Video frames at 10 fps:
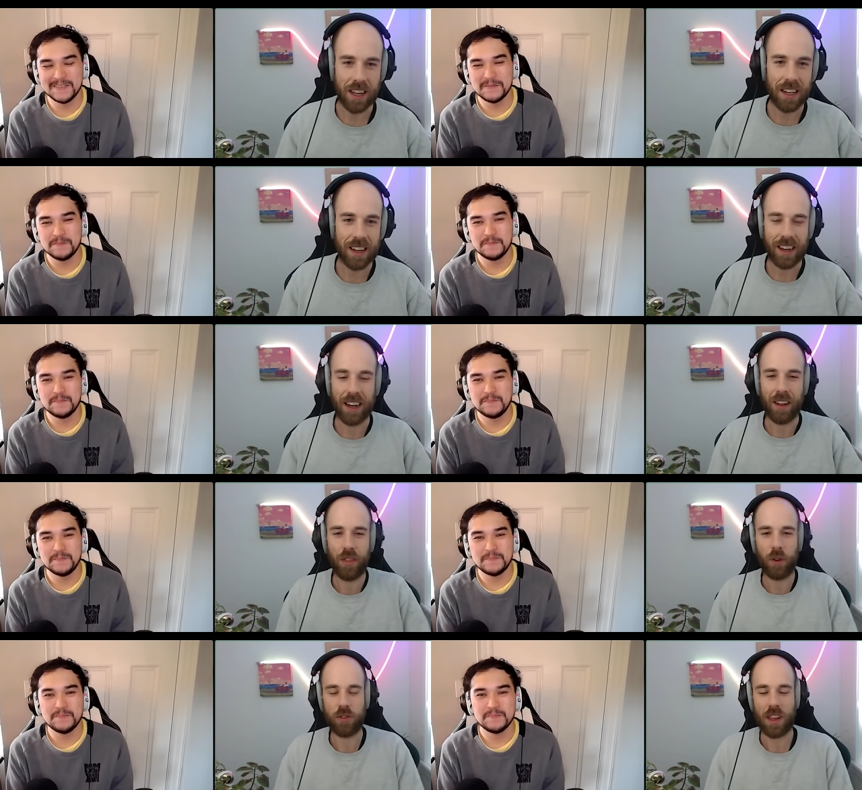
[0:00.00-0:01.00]
Speaker 1: in
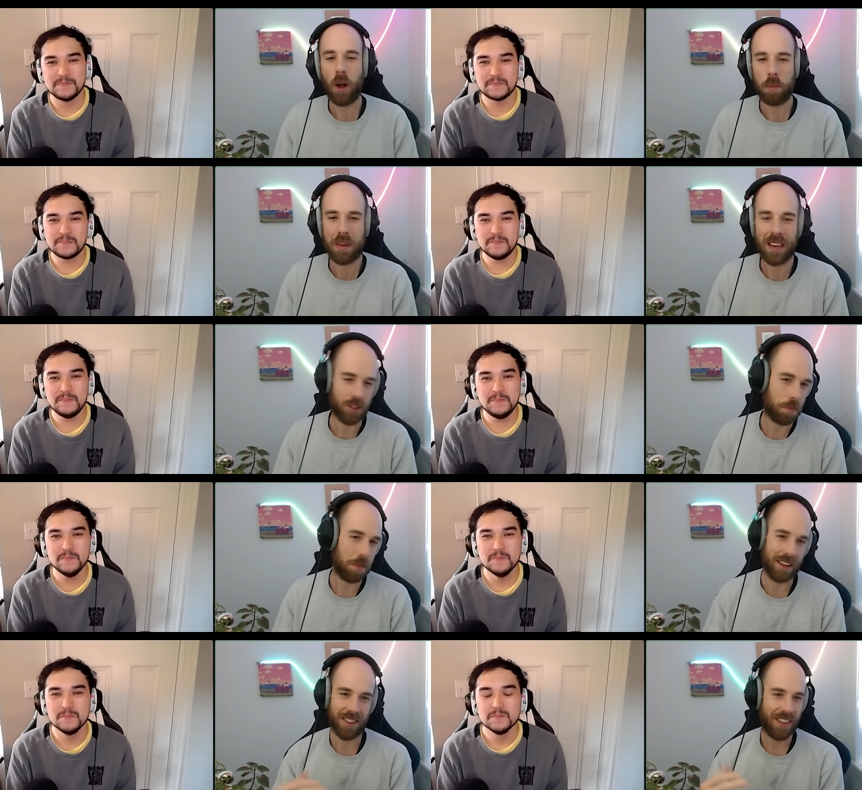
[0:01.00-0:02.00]
uh, those LPL
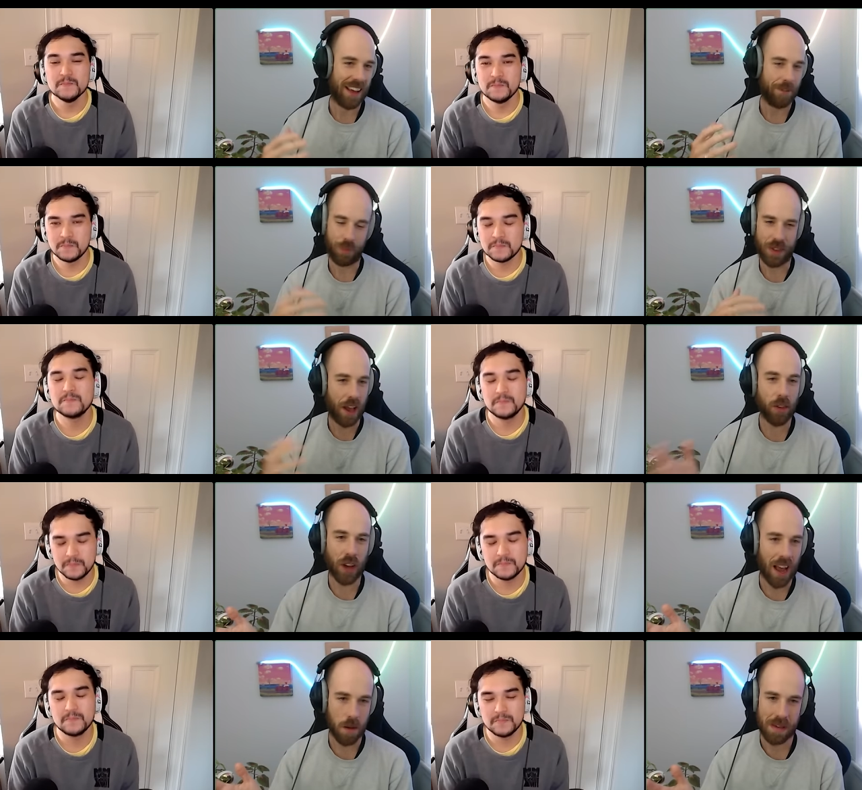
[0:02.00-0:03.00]
splits. And then the
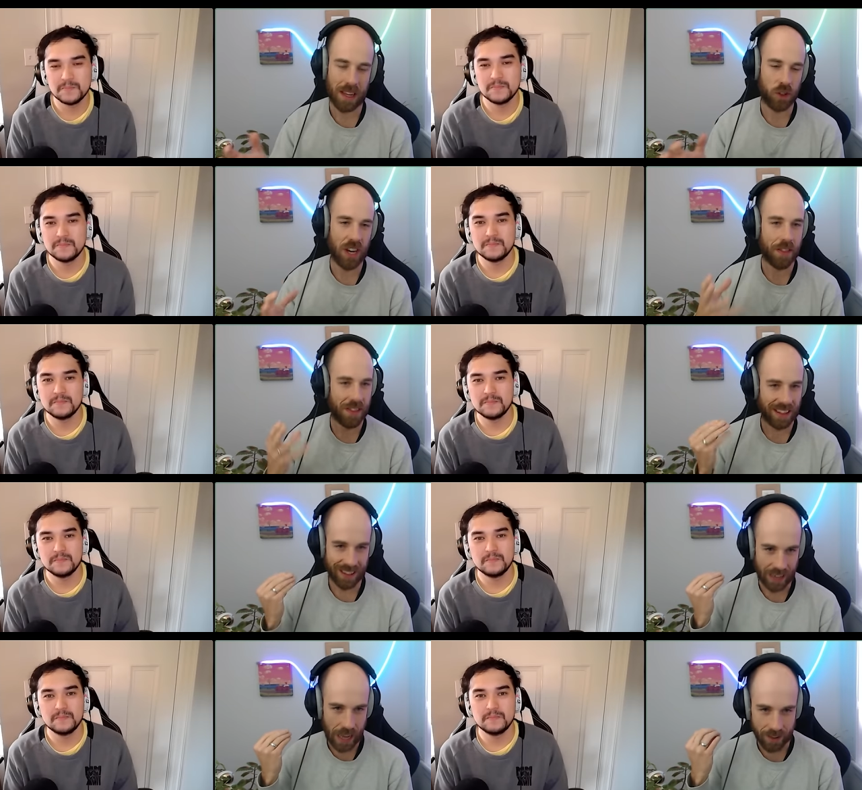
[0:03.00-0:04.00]
other guy on BLG, I
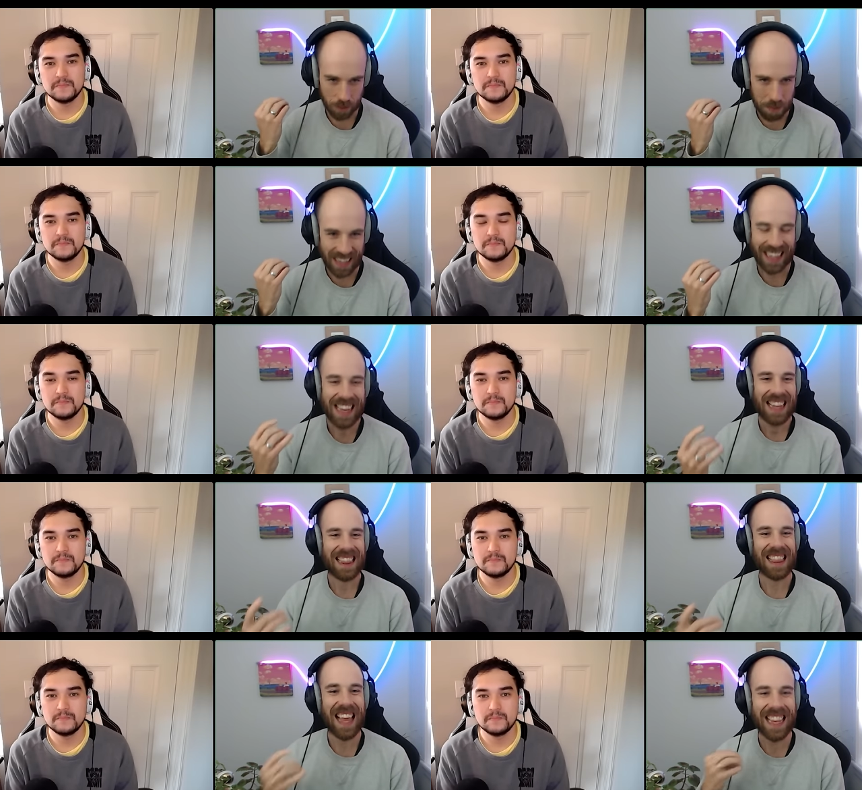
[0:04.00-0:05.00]
think, that has a big
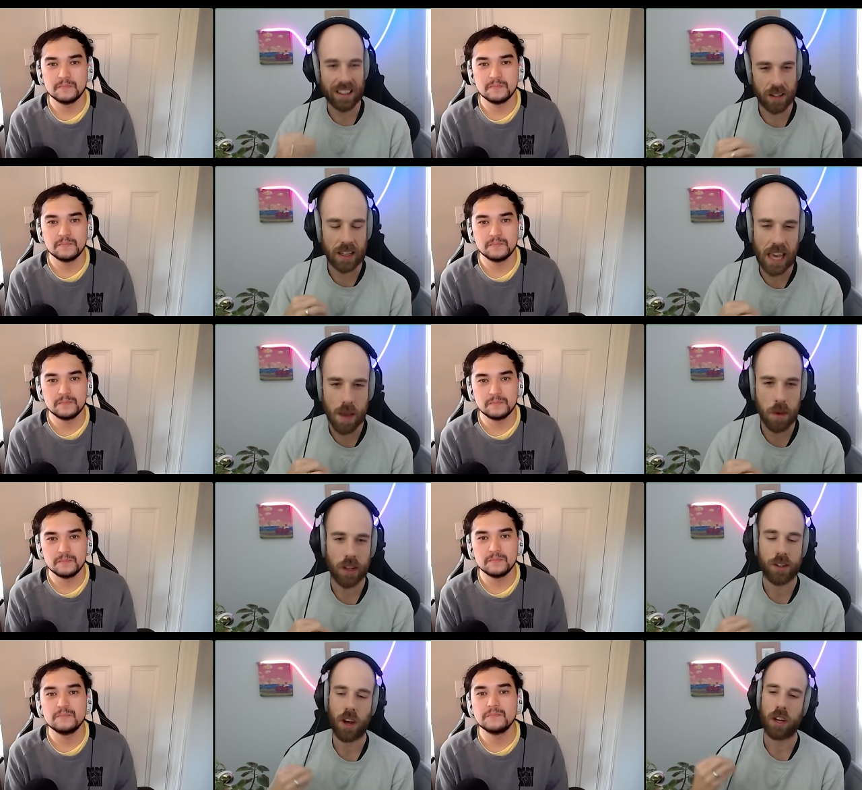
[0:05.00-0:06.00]
legacy game you
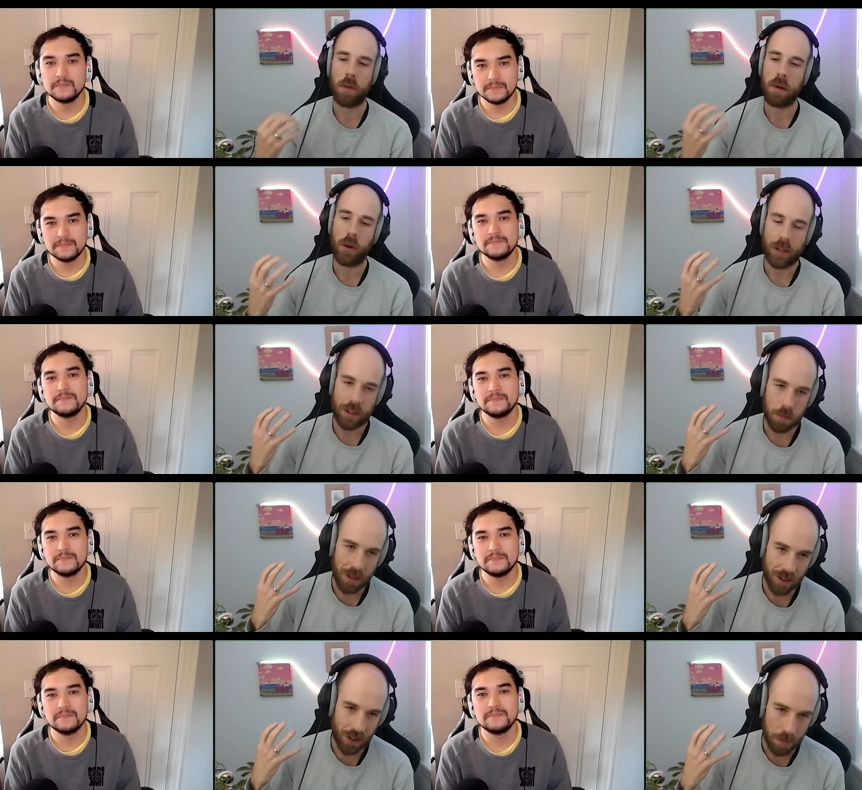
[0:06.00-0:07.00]
can talk about is
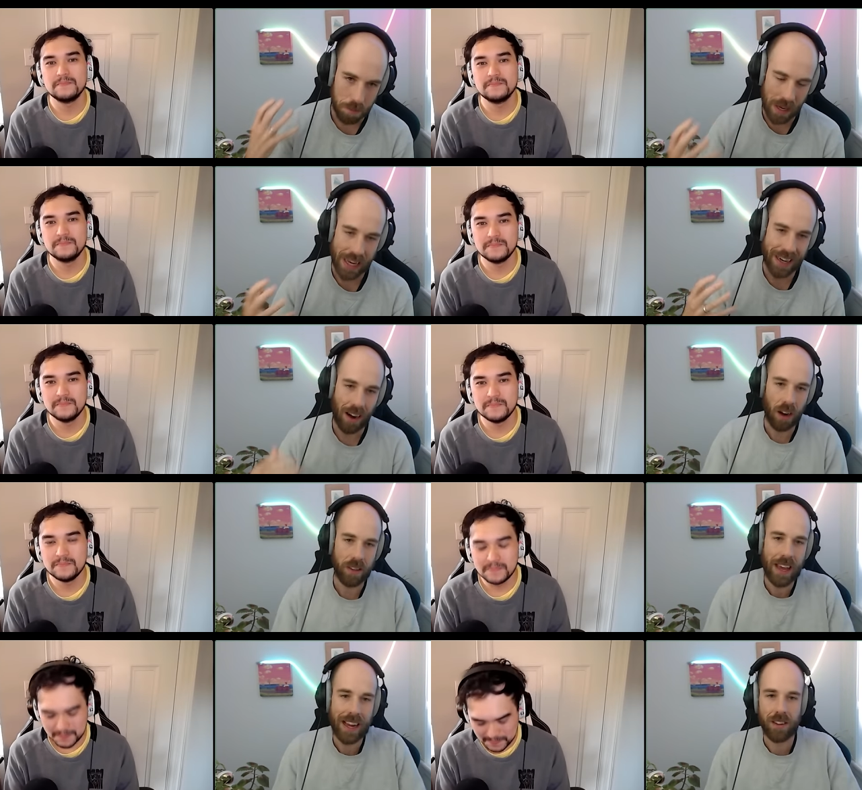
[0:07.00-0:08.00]
Mr. Bin
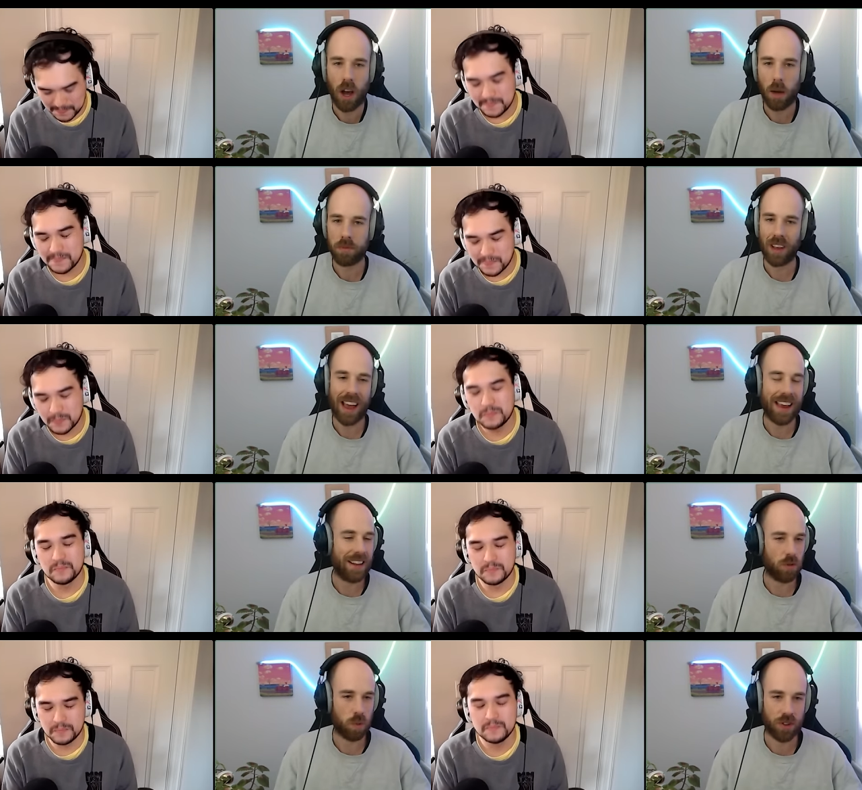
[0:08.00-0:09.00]
on that top side. His